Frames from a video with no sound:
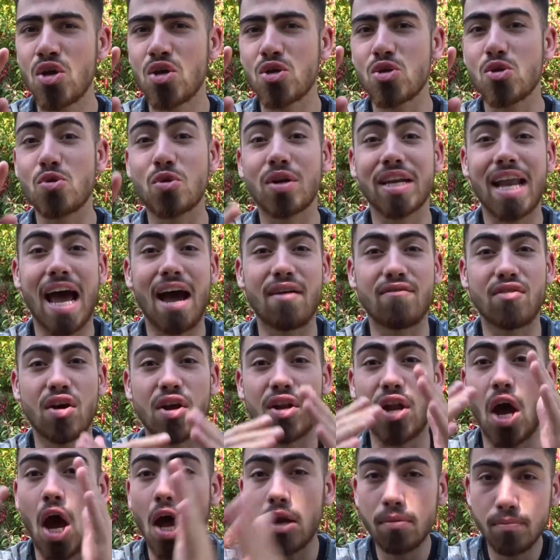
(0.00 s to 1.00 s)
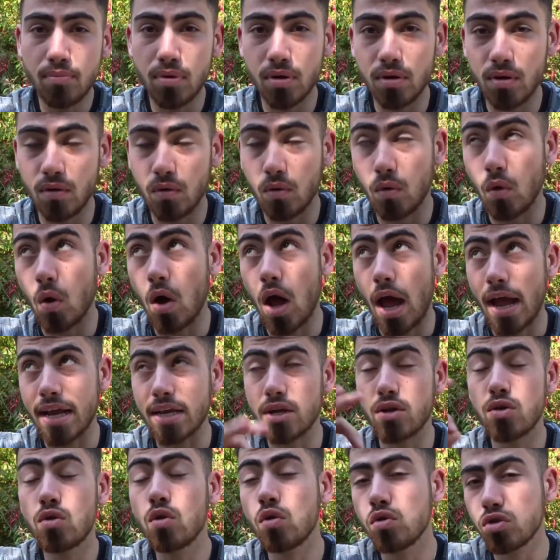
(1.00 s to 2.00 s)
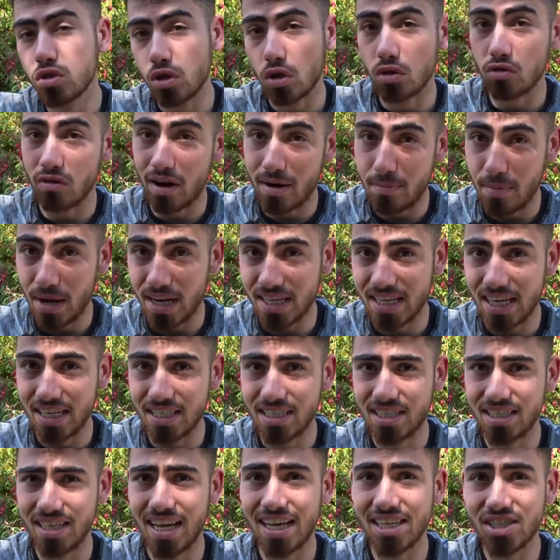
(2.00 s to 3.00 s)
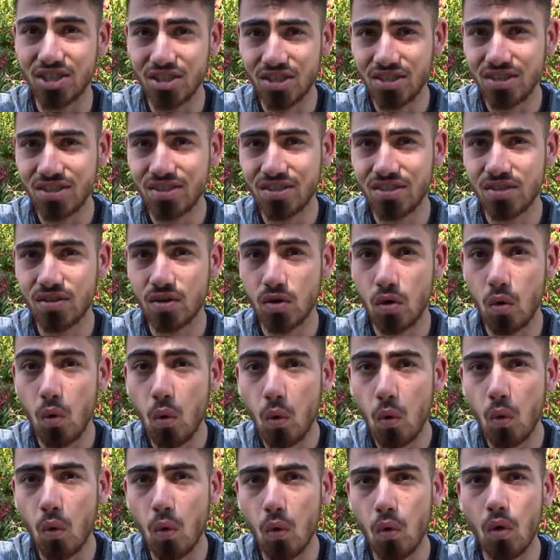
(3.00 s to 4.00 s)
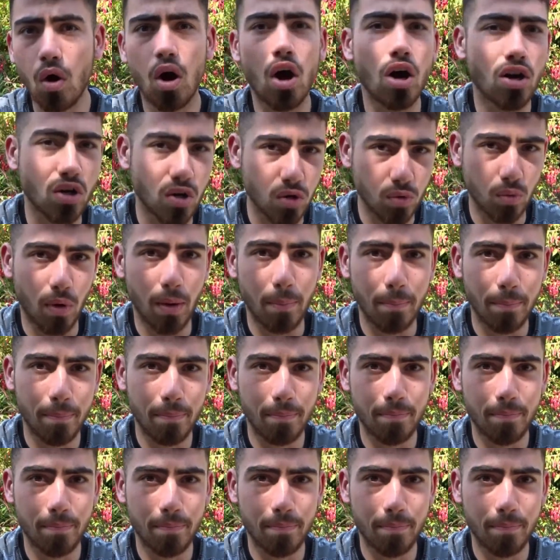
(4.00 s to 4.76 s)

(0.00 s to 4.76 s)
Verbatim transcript: You can have an unpre- or a not so great meditation session or a good one.